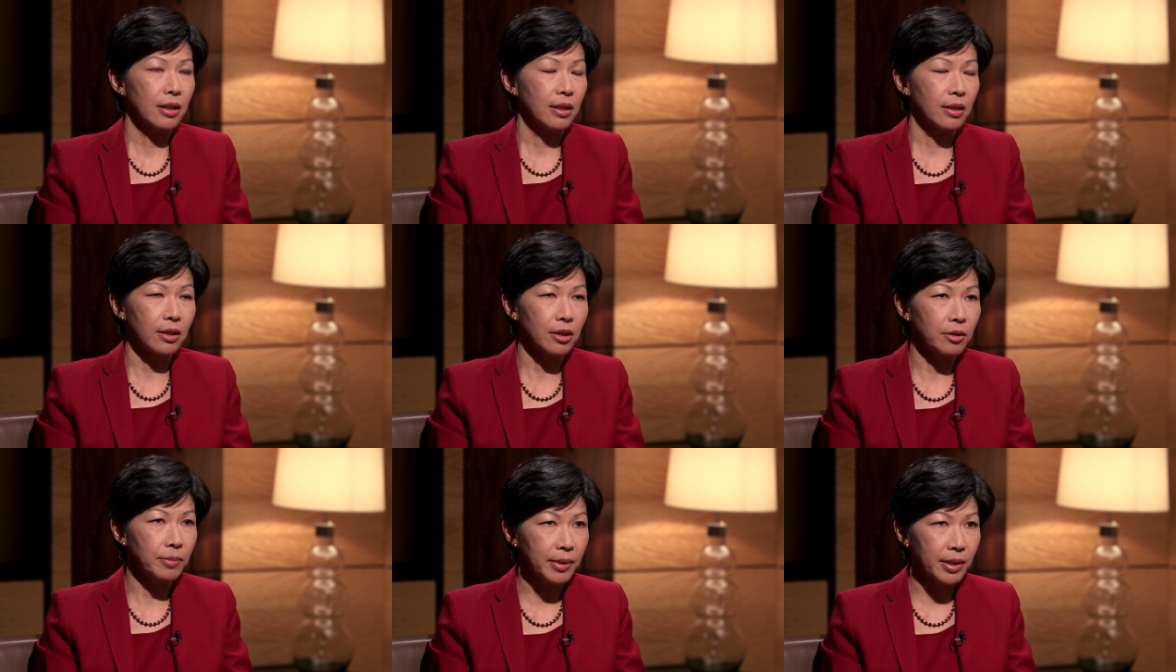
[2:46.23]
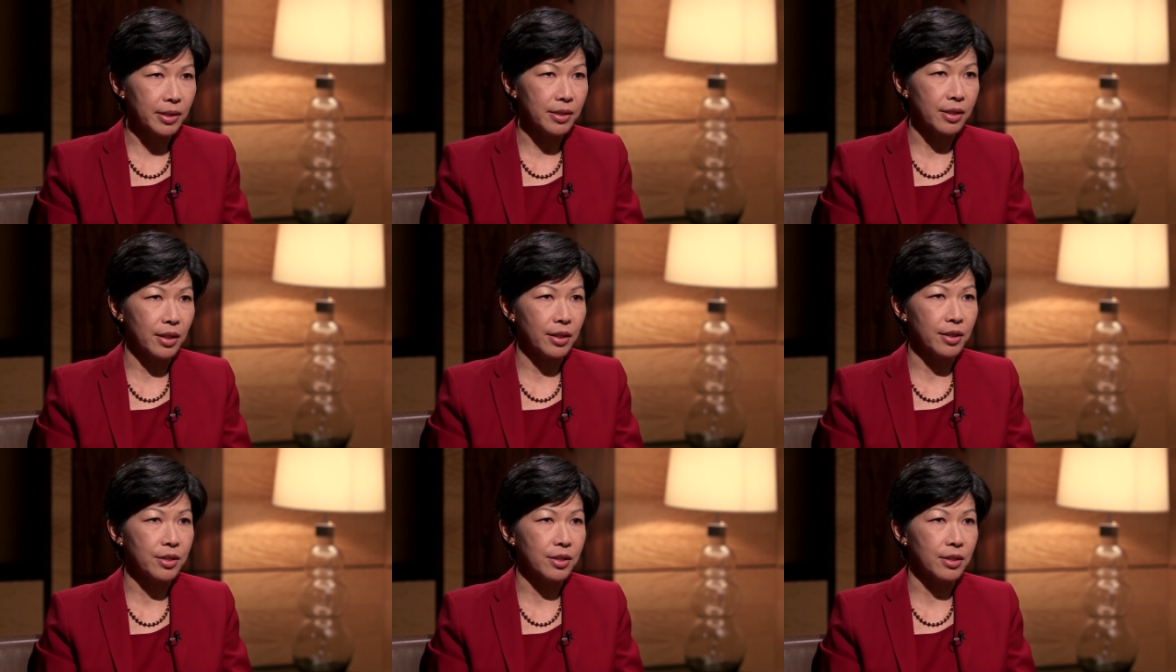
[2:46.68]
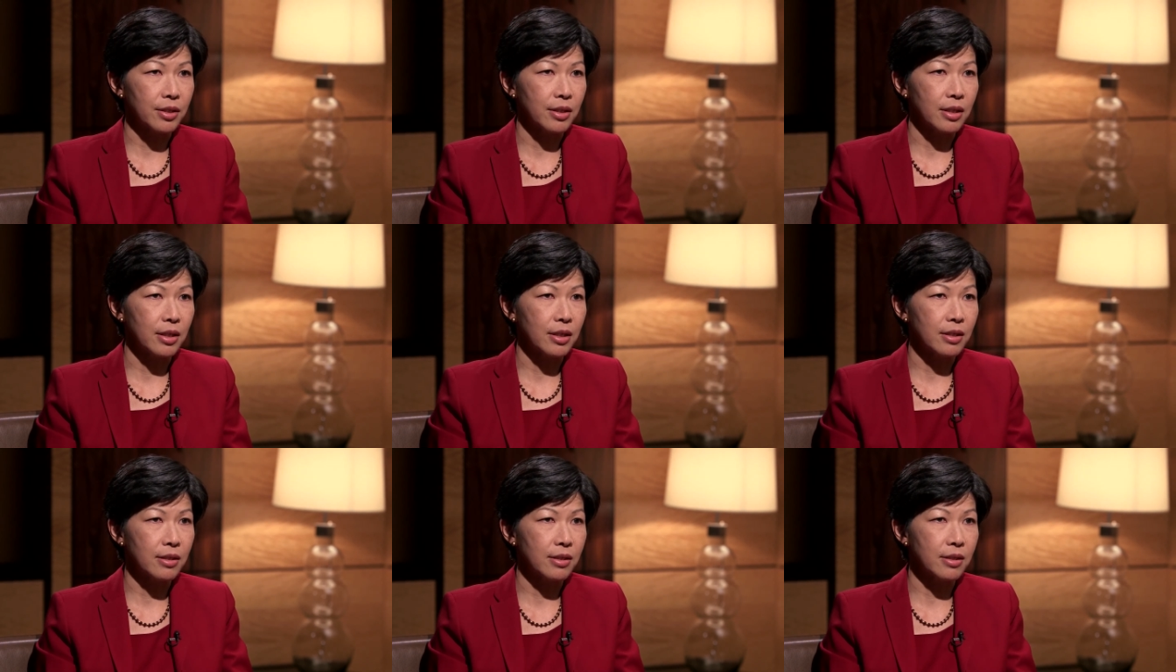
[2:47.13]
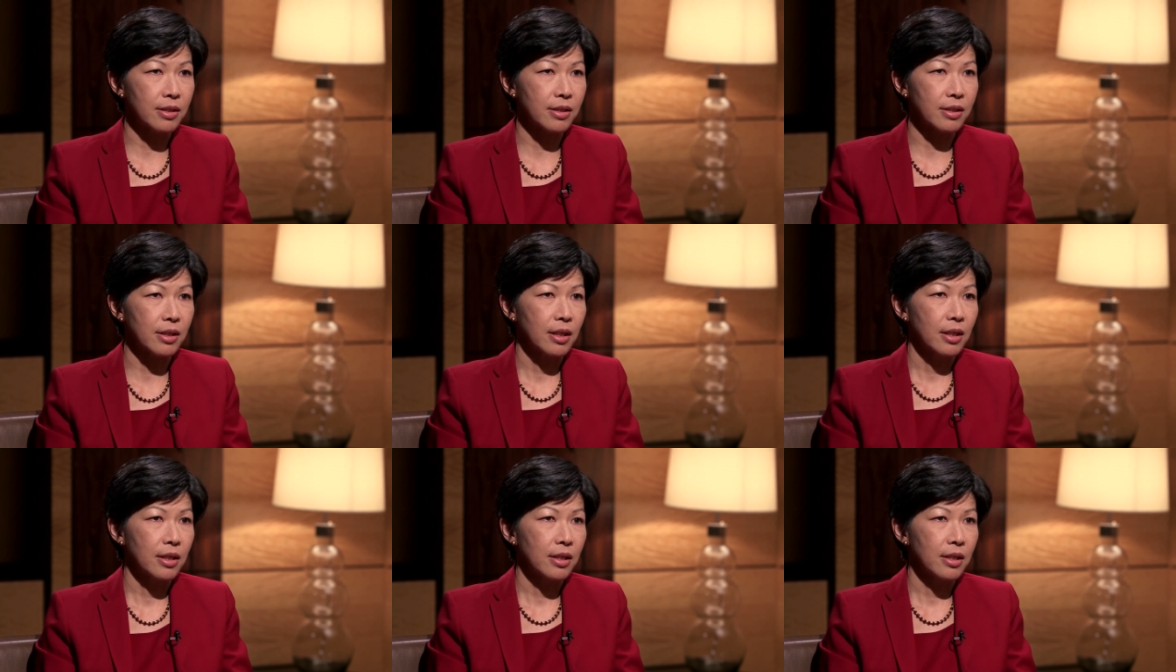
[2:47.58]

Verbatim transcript: globalization is